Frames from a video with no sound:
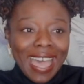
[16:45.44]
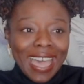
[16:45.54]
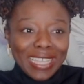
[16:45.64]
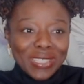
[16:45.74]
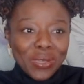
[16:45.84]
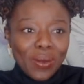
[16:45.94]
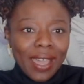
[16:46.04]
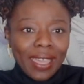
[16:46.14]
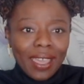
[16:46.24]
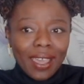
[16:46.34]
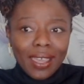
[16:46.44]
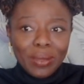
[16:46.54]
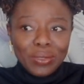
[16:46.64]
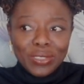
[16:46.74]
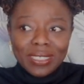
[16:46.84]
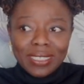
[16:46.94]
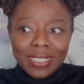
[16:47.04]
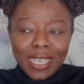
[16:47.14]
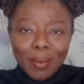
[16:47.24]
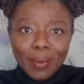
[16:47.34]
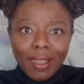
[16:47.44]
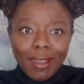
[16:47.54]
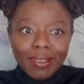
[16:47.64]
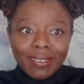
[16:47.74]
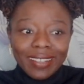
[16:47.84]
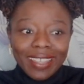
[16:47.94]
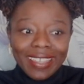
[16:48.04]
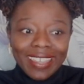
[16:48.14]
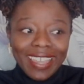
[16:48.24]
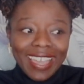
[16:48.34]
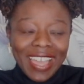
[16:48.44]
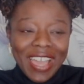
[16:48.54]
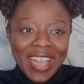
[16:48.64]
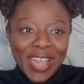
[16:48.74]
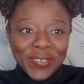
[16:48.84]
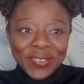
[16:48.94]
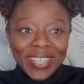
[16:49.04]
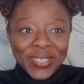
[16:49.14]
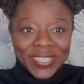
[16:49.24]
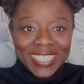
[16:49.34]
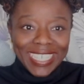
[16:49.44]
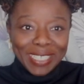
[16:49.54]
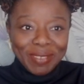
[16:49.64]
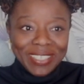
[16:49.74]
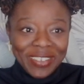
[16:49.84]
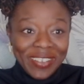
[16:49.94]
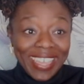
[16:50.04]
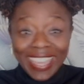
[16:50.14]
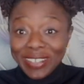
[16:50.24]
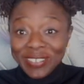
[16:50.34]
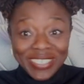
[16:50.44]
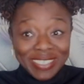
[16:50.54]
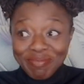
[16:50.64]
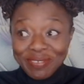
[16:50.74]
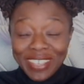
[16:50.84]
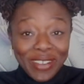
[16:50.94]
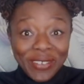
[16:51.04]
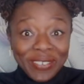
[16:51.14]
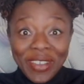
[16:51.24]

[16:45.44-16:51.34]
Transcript: And so I would just get up and go. Like, I feel like God is telling me to go here, and I would just go.